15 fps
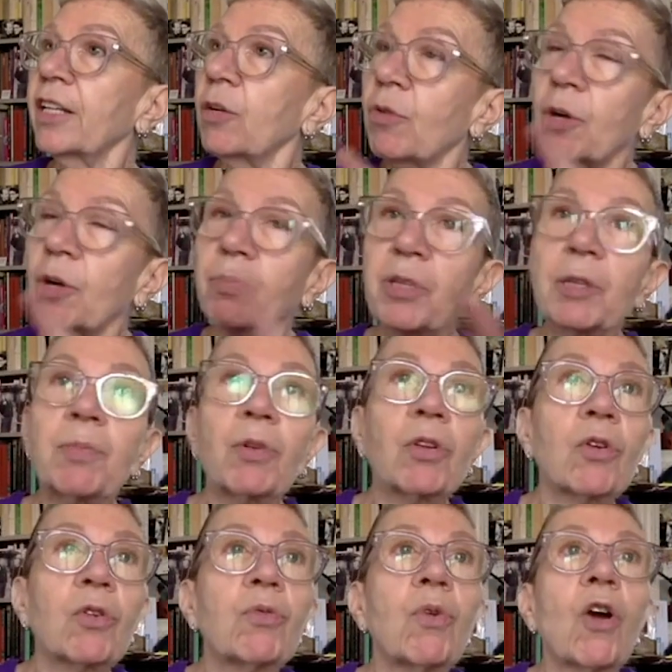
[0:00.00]
there were
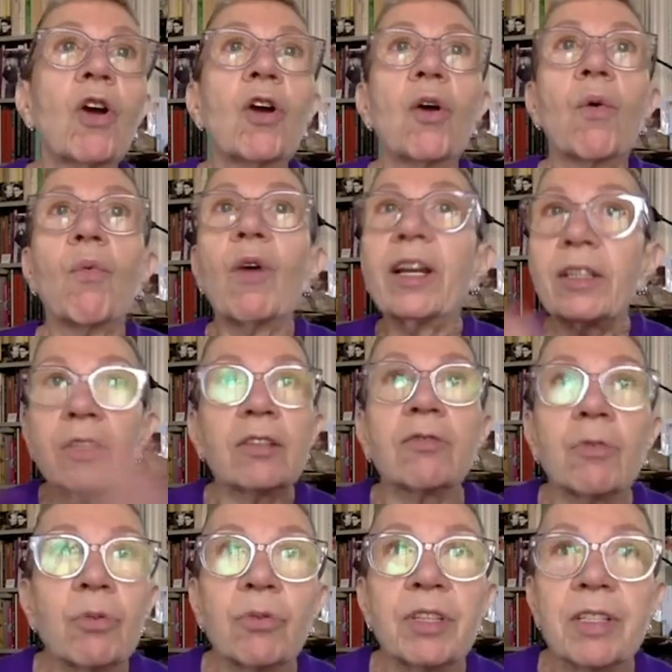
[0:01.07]
people who went
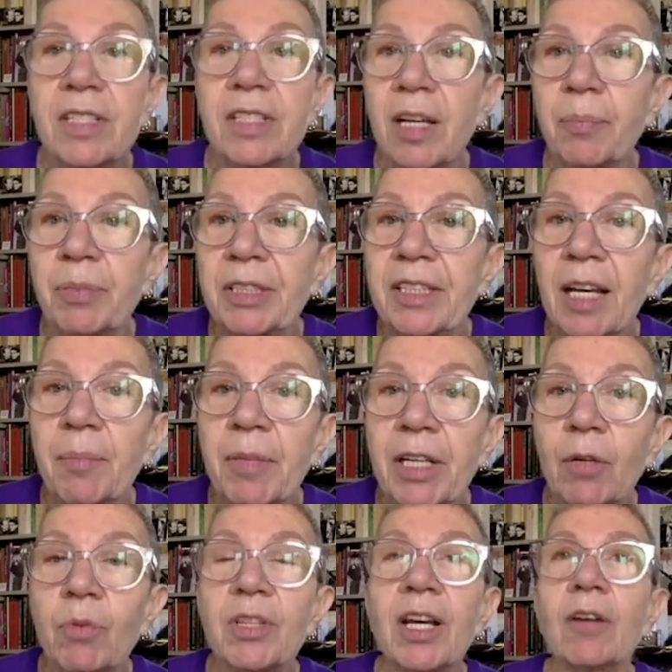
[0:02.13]
through this
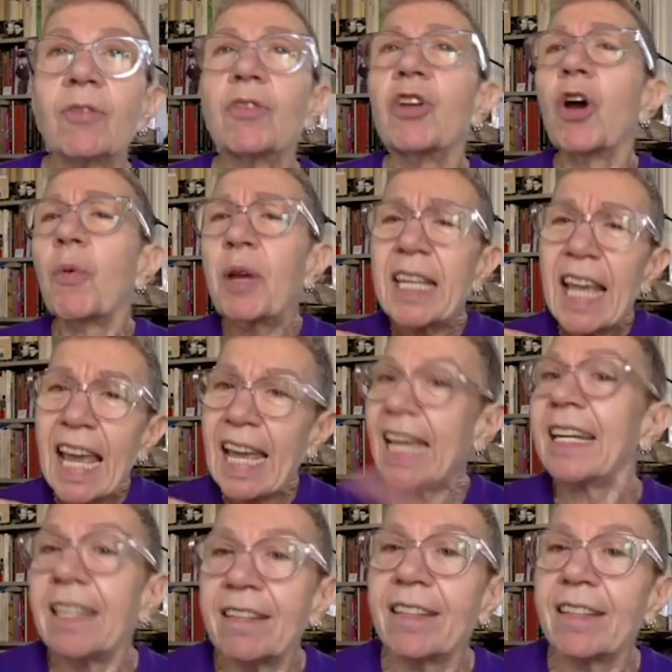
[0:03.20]
epidemic without knowing
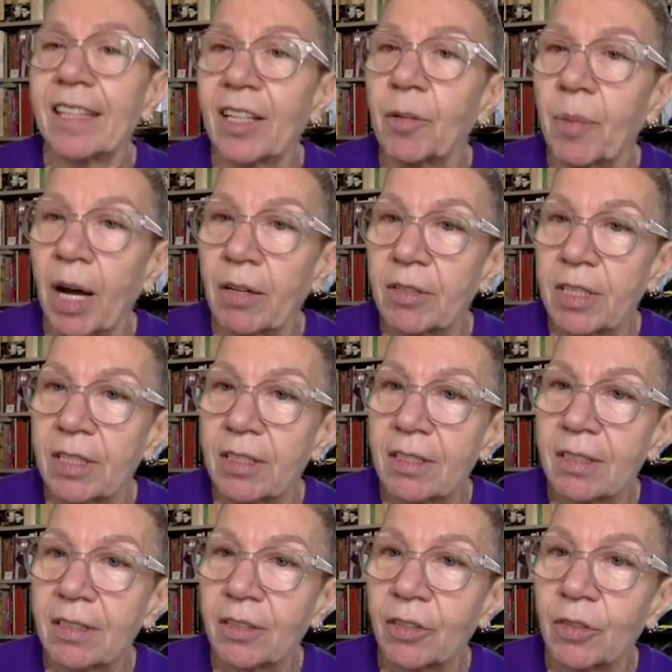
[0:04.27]
anything about it,
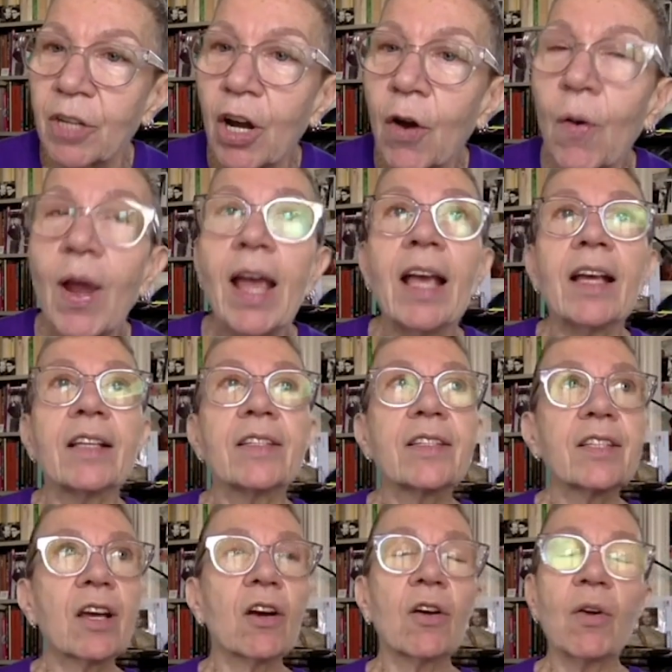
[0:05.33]
you know?
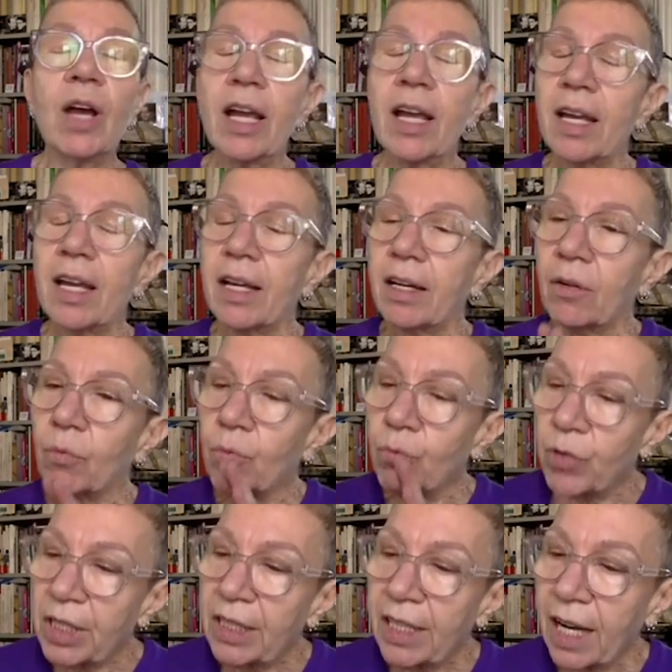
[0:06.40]
So
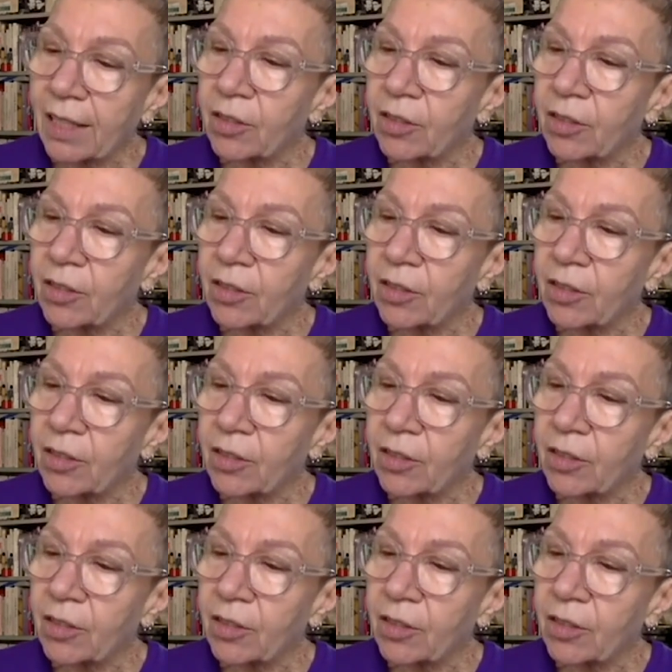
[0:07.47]
really